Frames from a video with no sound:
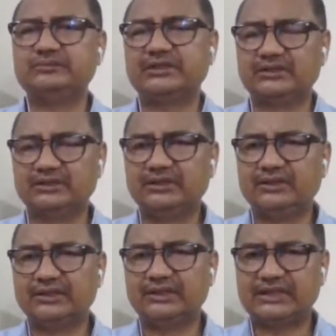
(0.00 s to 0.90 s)
But
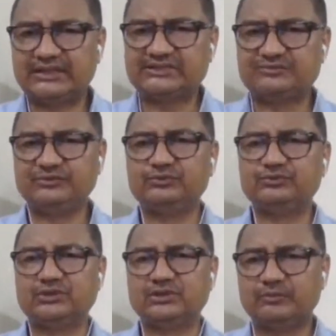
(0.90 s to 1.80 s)
Gandhi's
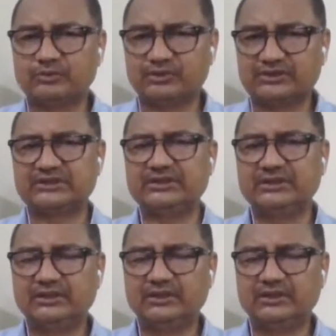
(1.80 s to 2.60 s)
views on democracy